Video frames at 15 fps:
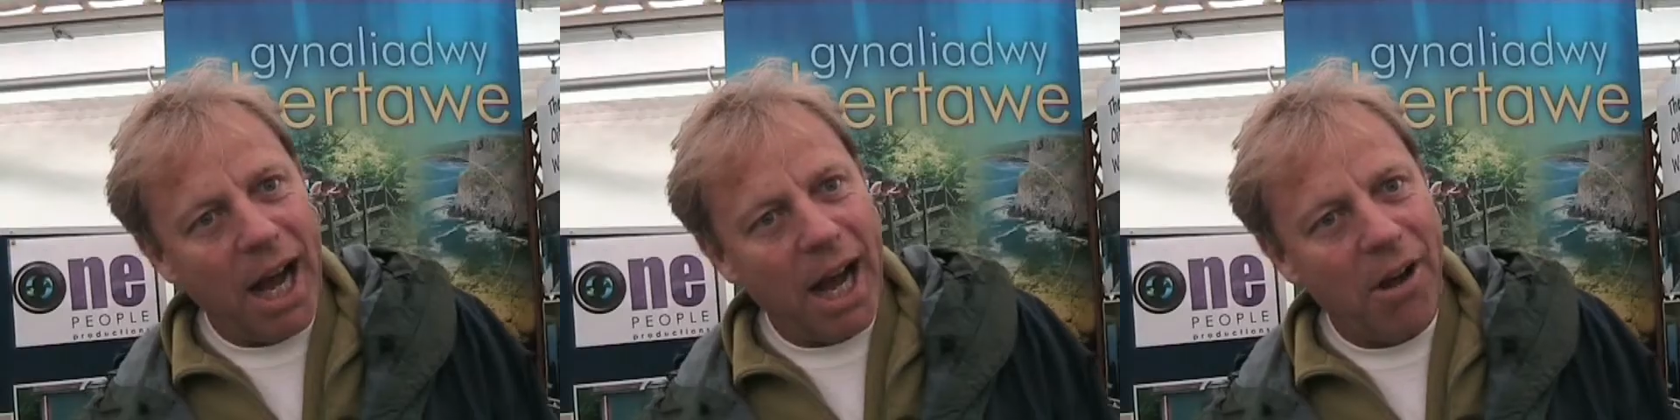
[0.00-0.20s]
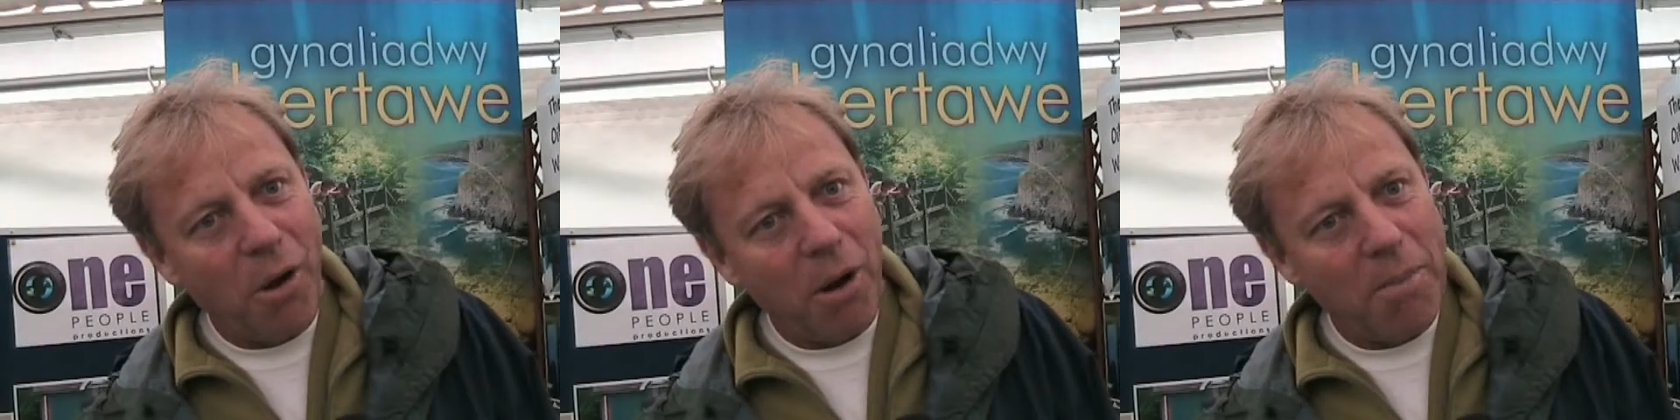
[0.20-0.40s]

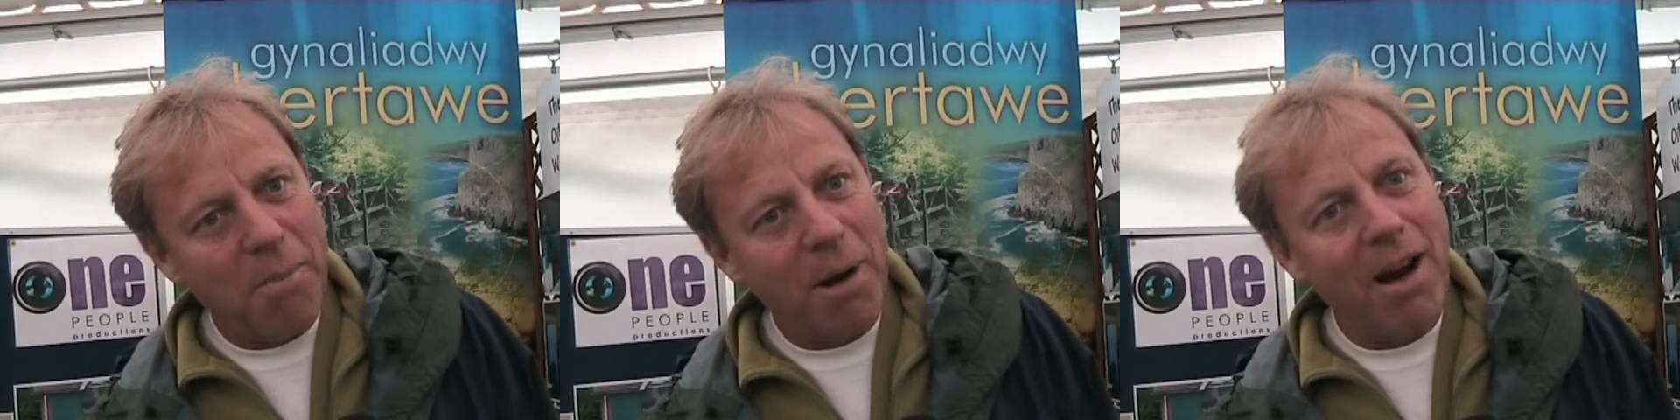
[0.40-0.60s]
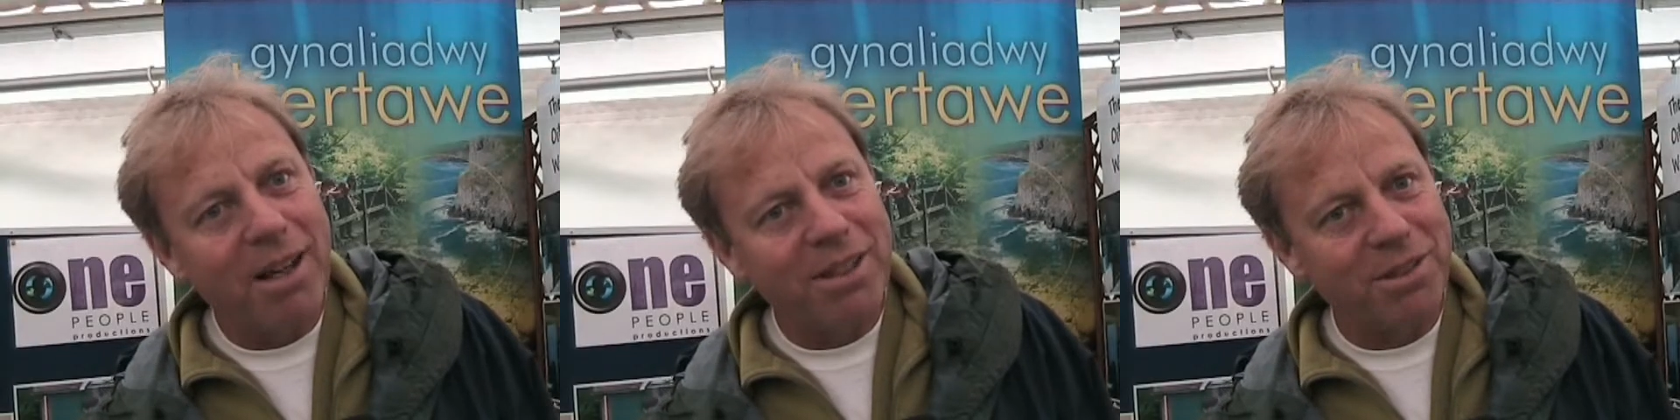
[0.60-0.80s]
on a
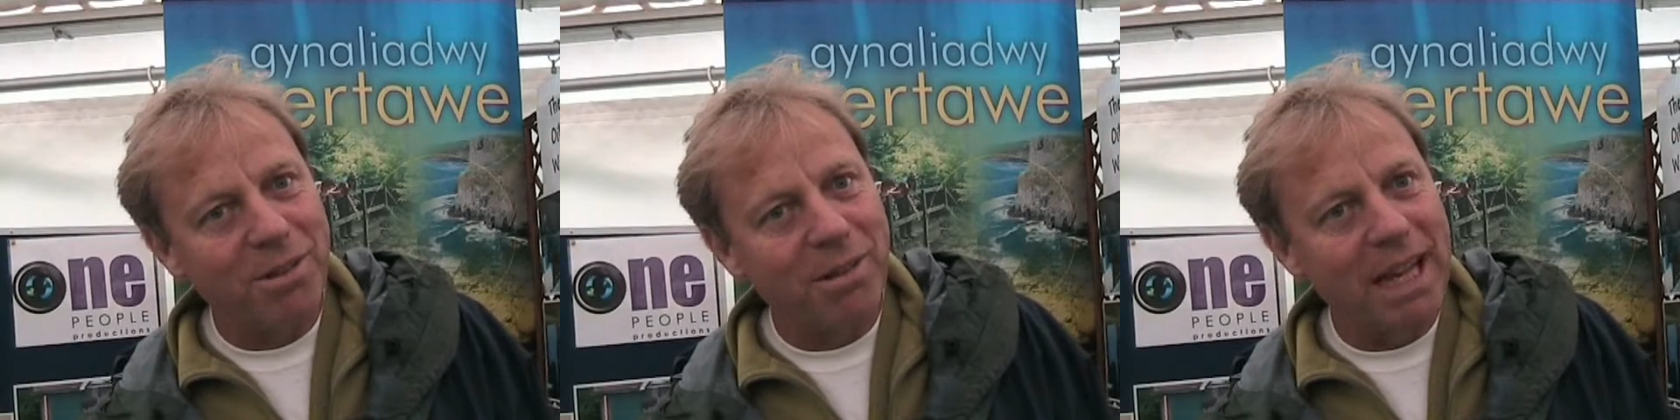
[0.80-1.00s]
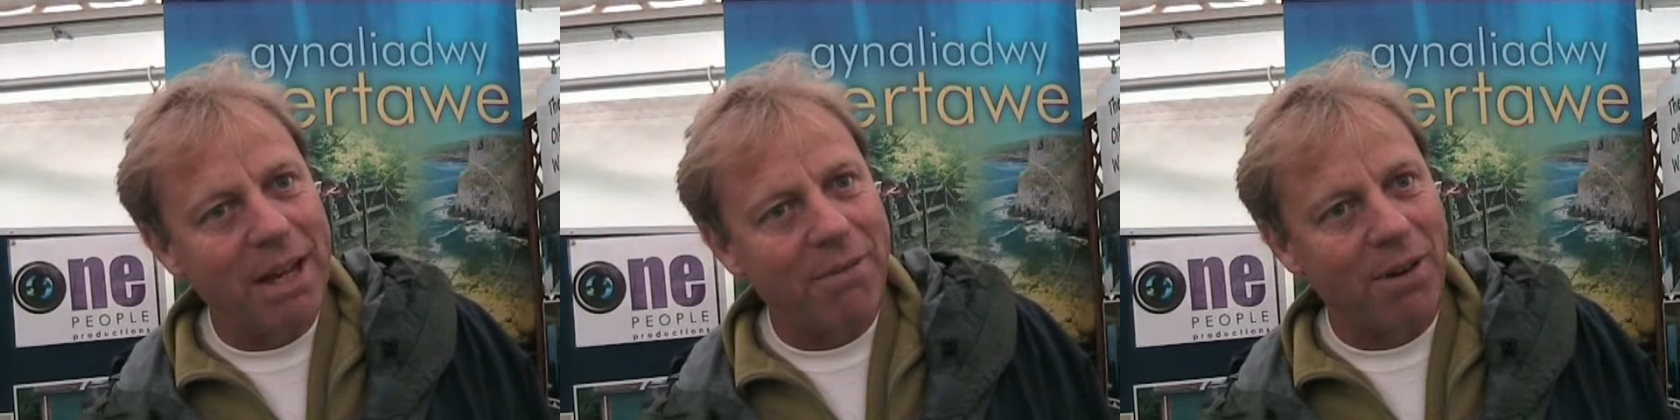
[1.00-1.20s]

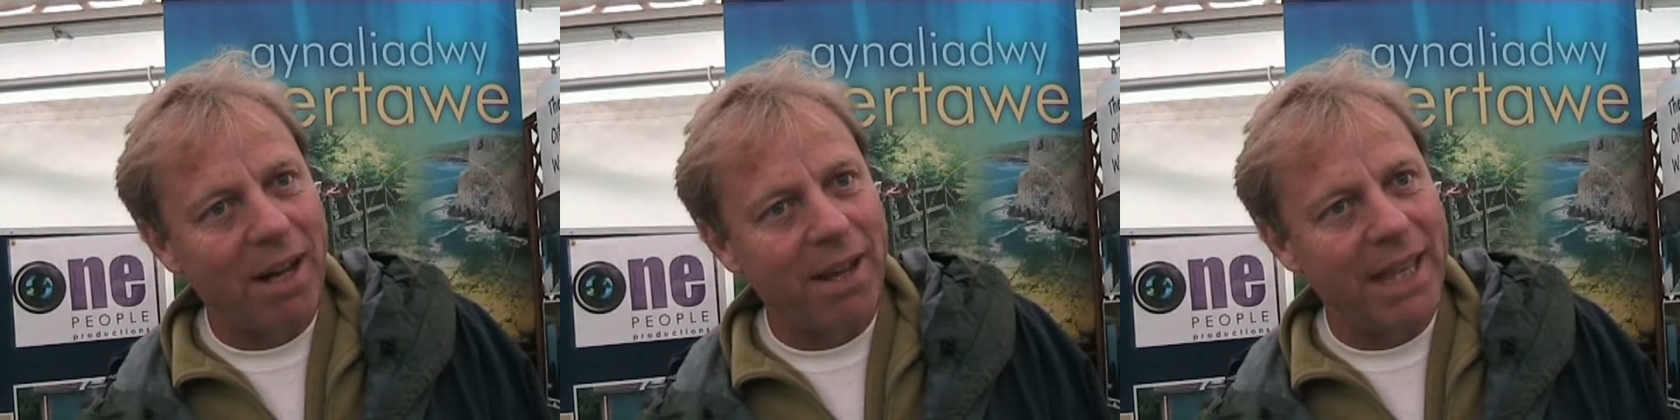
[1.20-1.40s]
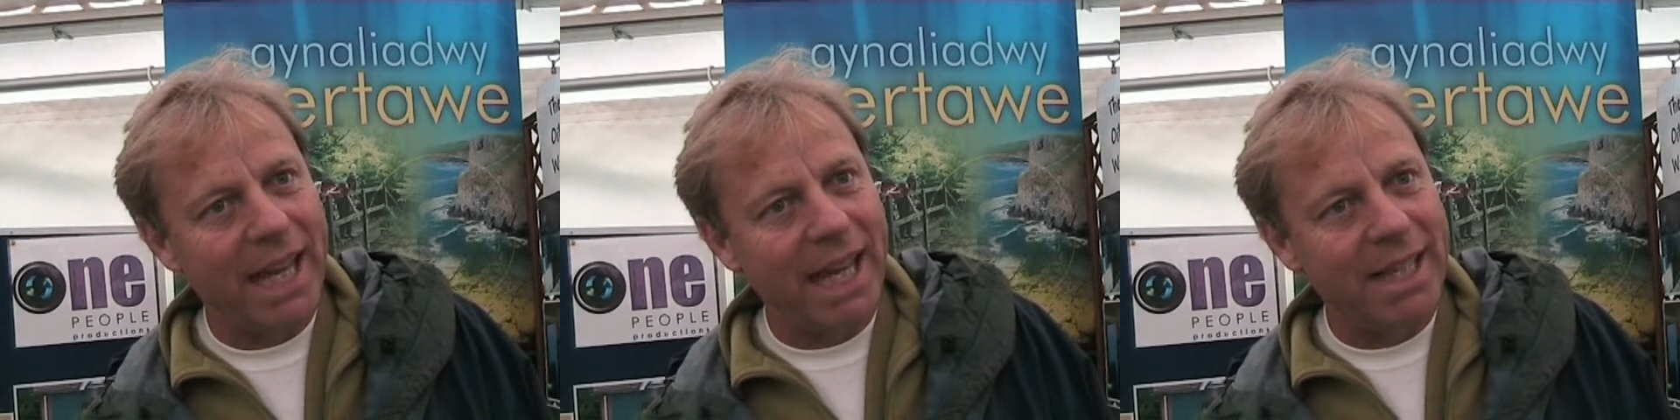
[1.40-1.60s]
personal level,
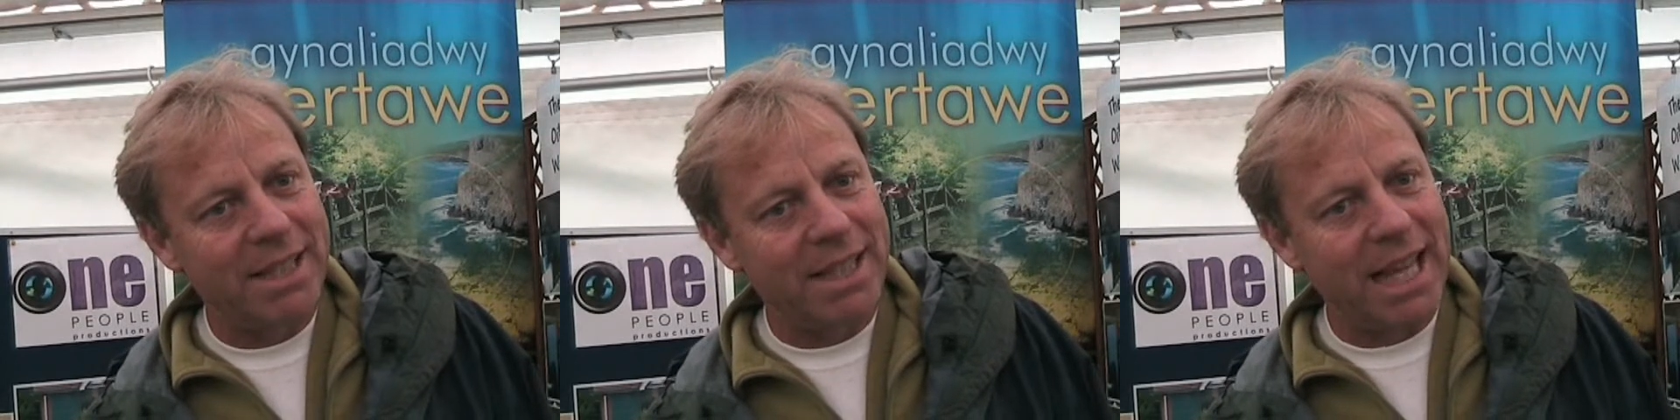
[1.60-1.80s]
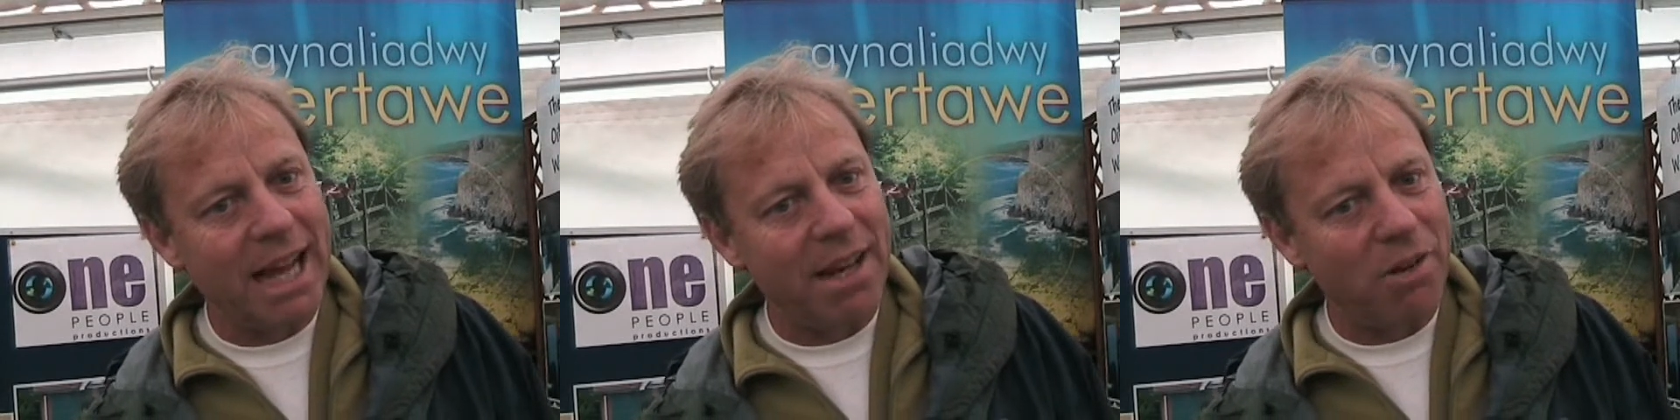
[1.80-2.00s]

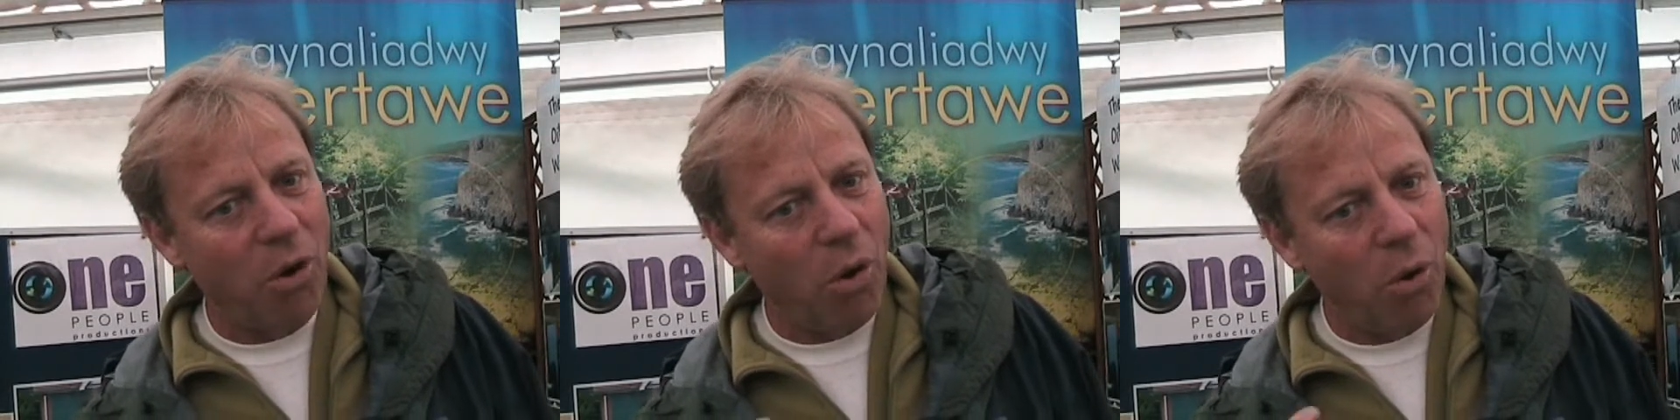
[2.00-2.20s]
it's that